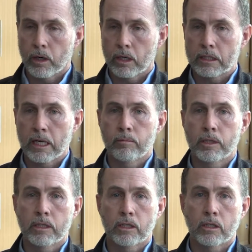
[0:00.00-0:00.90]
are
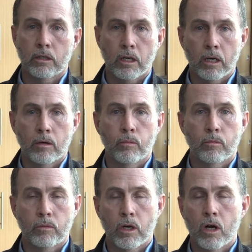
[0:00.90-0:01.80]
attempting to uh,
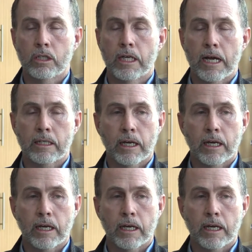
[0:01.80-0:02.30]
contact